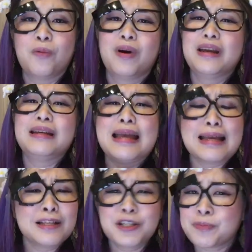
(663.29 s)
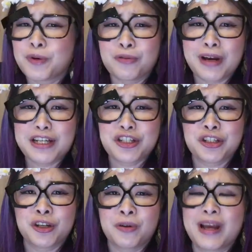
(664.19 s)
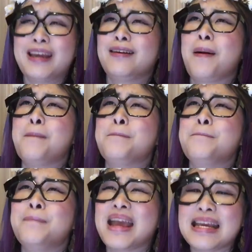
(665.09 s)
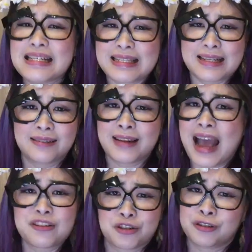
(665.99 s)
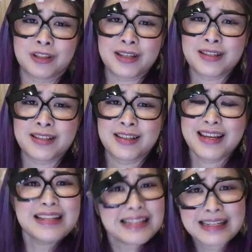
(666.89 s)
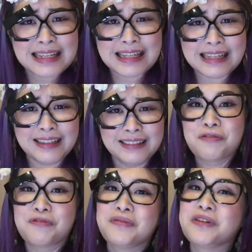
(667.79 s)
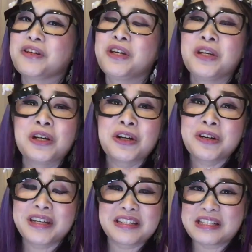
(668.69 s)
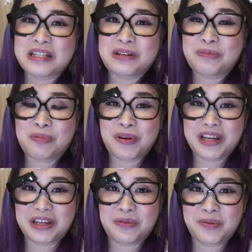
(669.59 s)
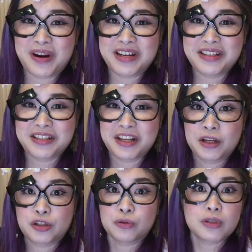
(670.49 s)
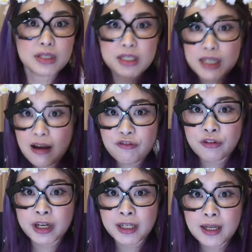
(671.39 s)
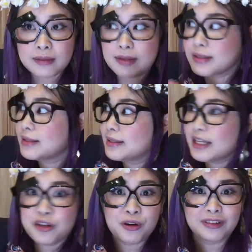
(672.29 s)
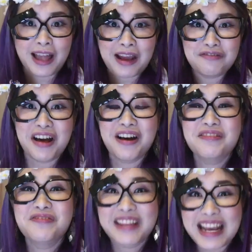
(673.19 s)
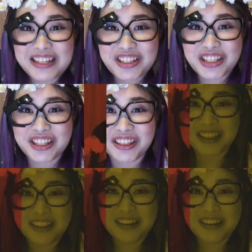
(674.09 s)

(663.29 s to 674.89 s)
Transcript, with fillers: What an inspirational and amazing naturalist, isn't he? From the curious little boy he was to discovering the secret life of nature.